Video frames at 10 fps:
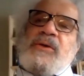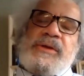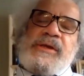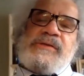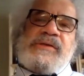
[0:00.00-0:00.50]

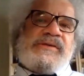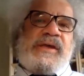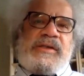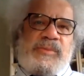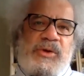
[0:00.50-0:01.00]
only is the
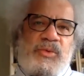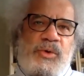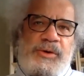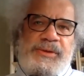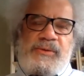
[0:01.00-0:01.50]
sentiment
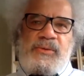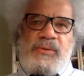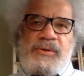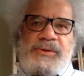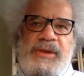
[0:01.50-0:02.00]
worth
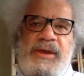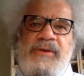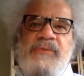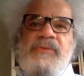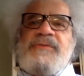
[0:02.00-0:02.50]

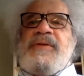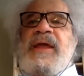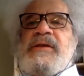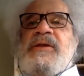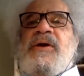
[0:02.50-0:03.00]

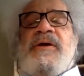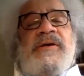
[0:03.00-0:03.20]
reflecting on,